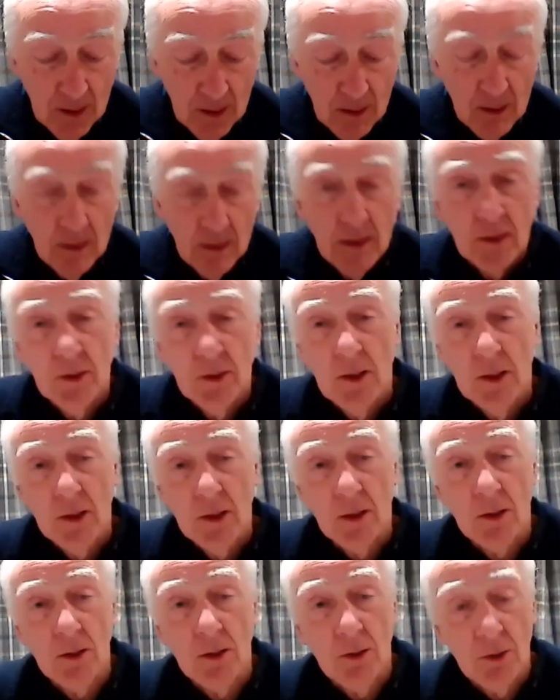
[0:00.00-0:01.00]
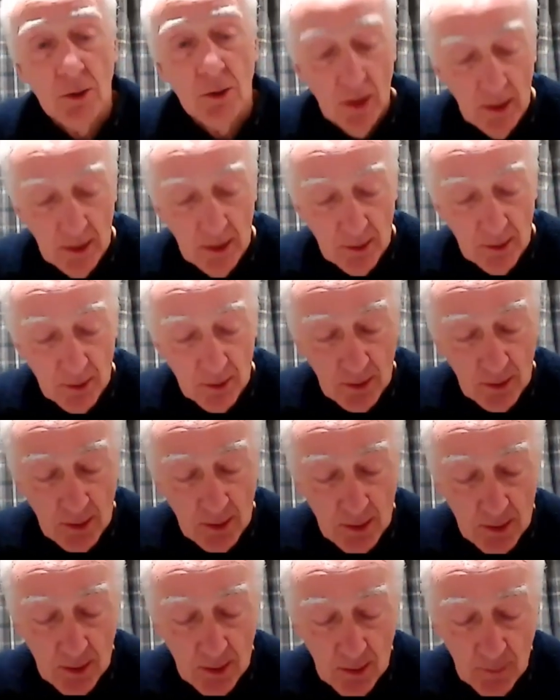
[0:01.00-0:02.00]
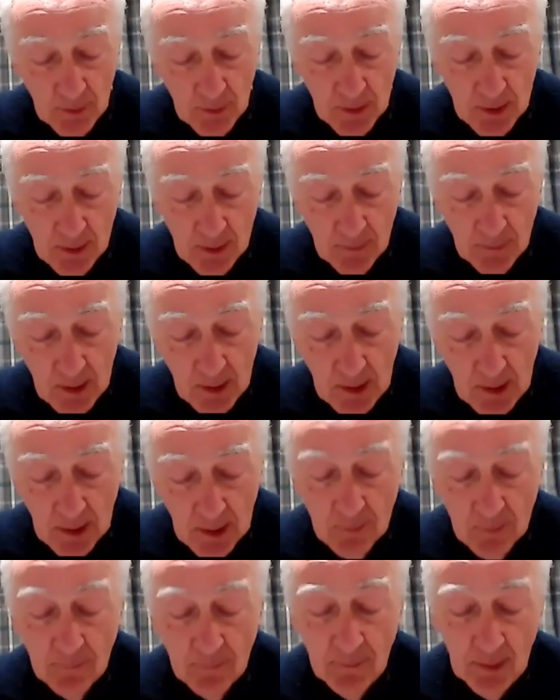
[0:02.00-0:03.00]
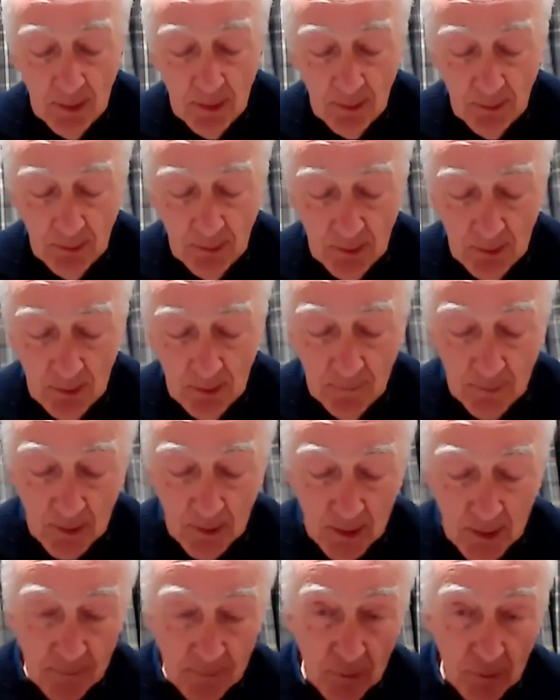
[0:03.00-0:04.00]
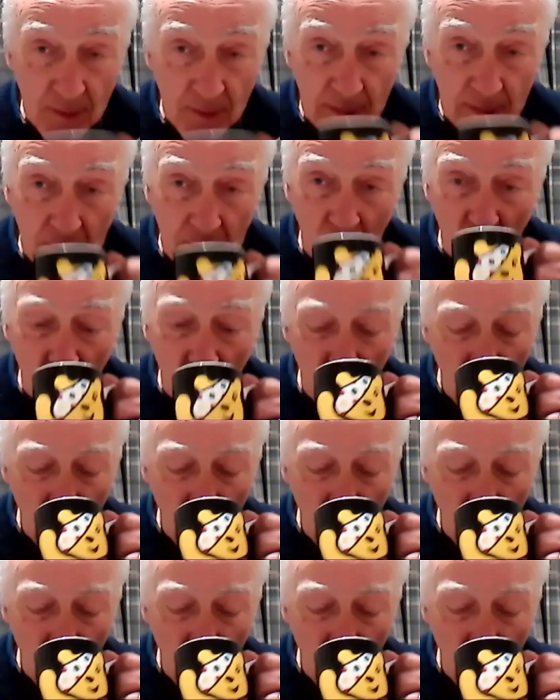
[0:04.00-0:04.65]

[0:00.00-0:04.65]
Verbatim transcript: And then Jesus challenged the disciples over their lack of faith in verse 40.